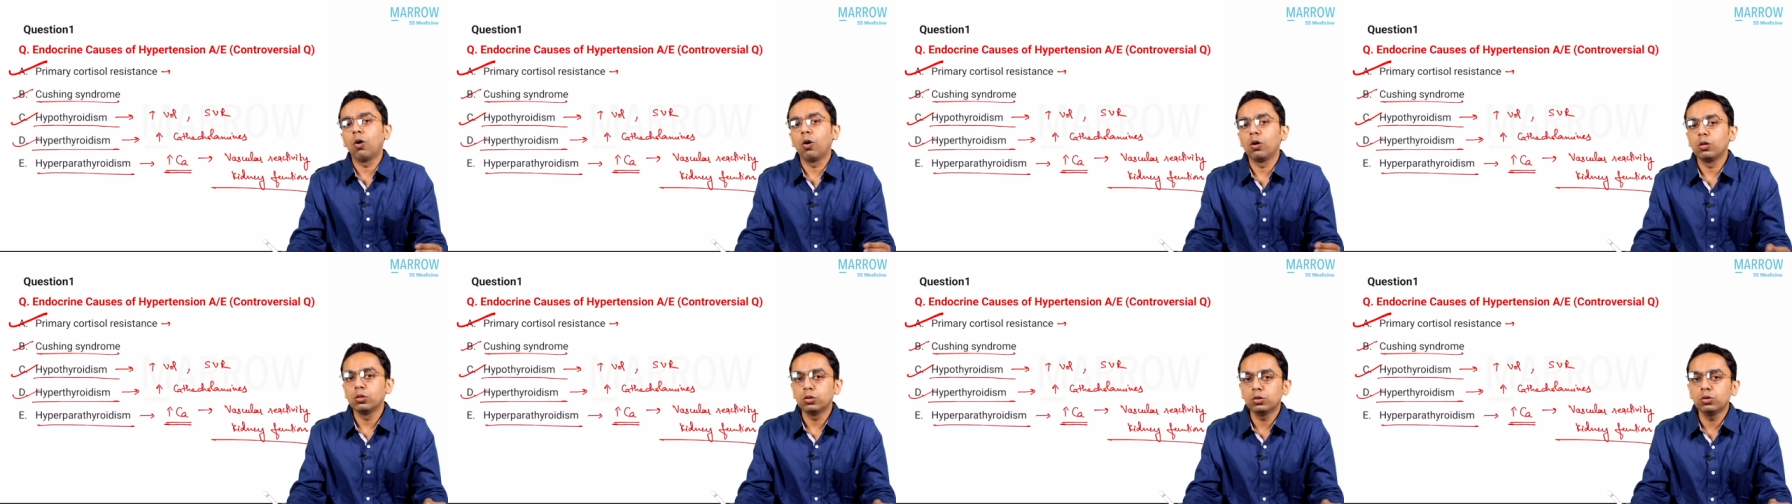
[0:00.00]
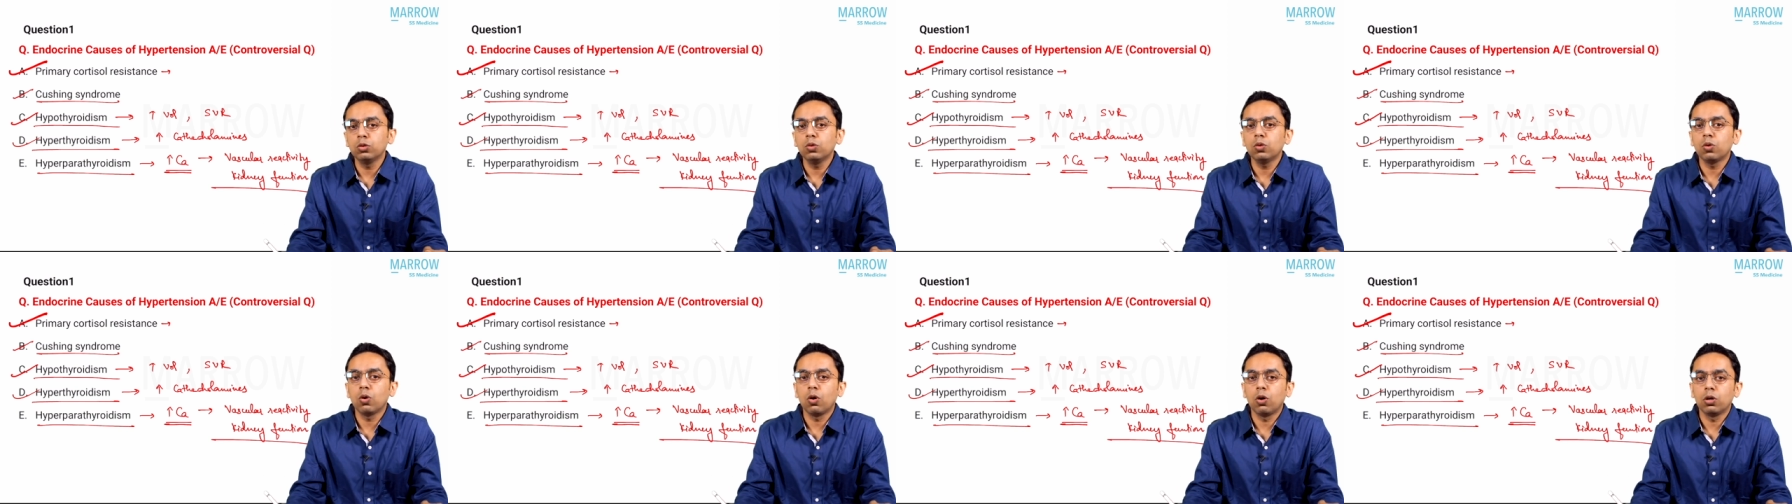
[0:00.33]

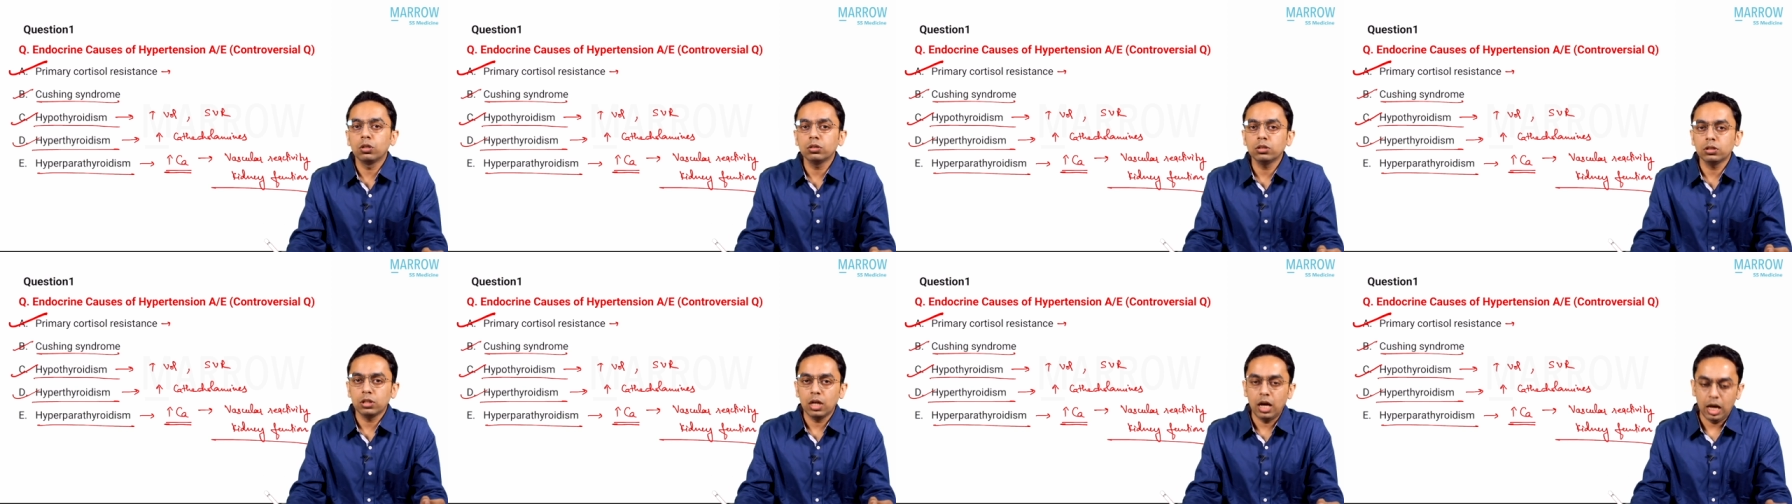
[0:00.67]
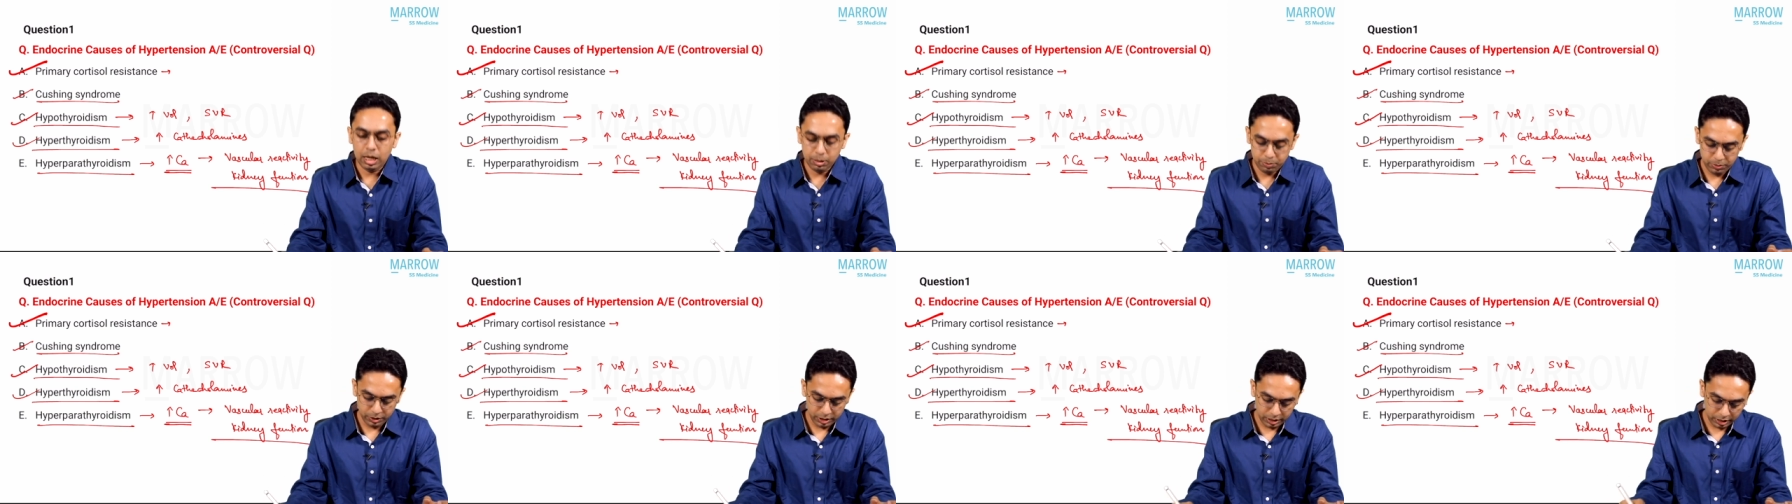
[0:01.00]
also cause
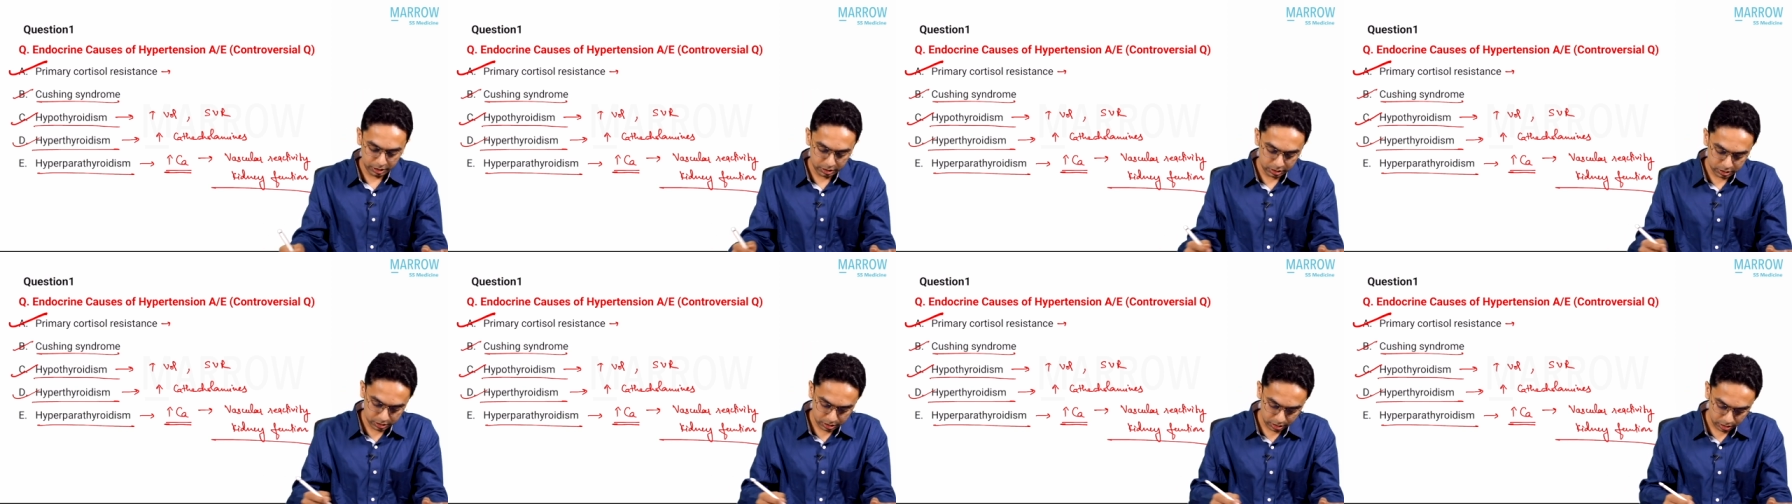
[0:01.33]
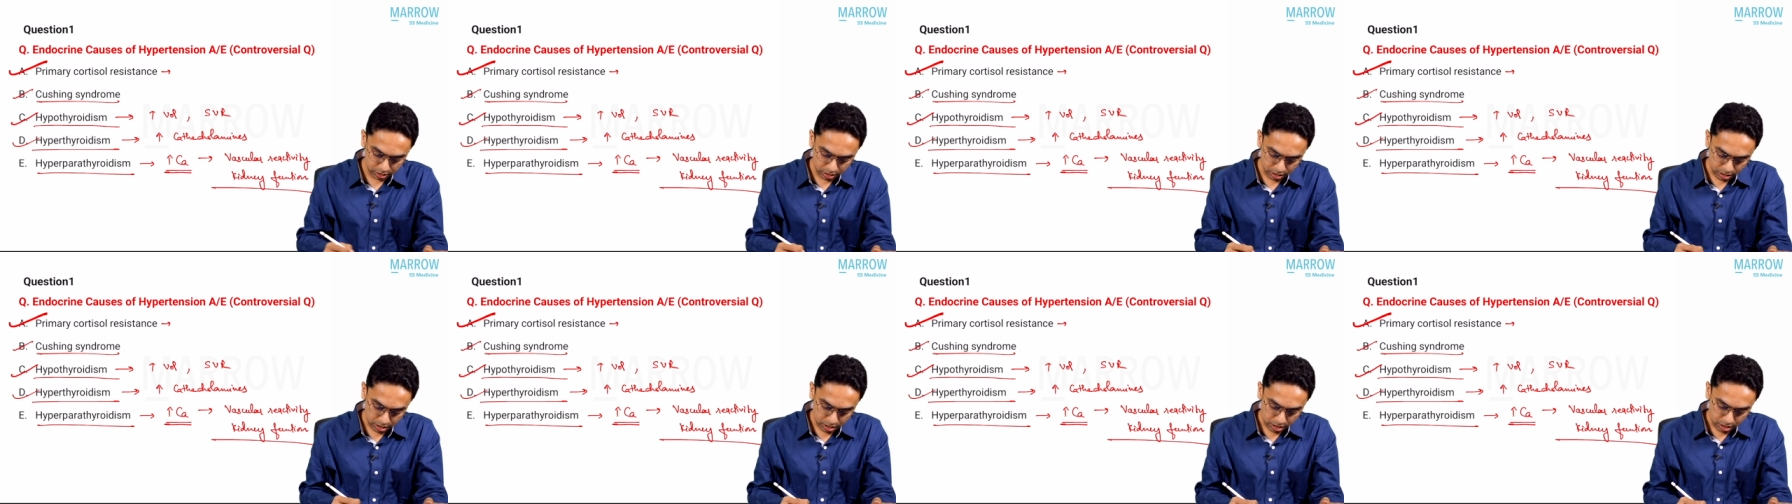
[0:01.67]

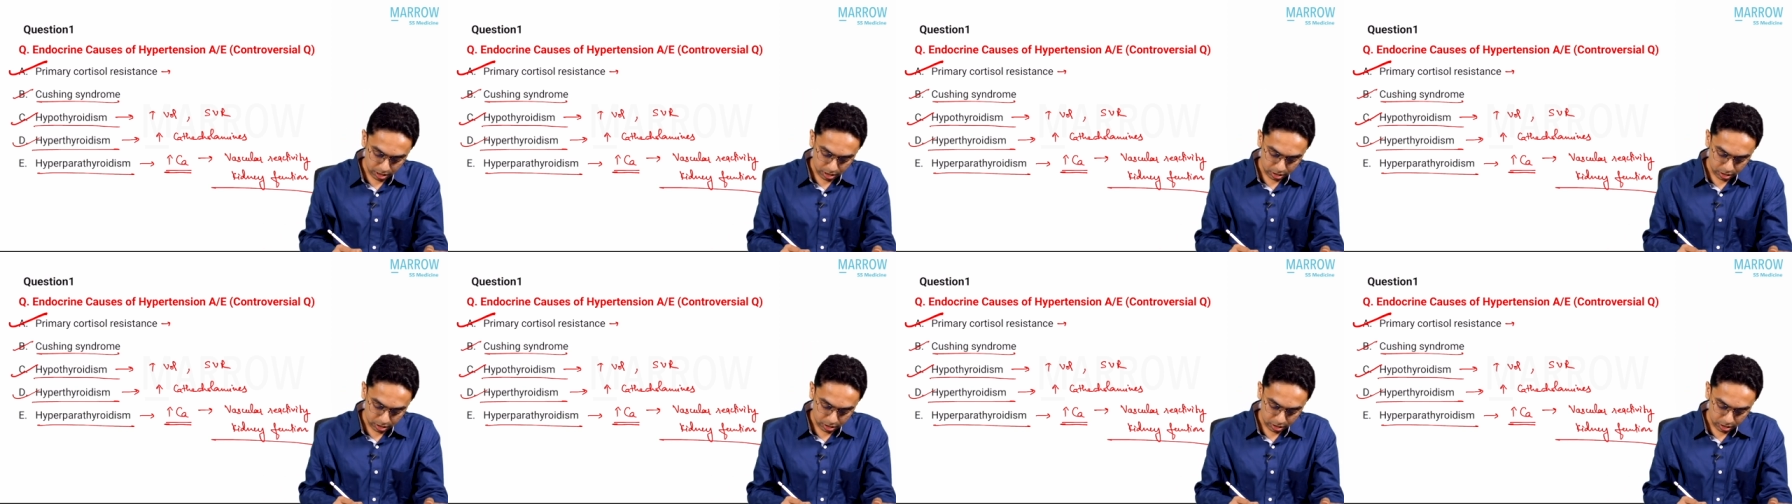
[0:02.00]
hypertension.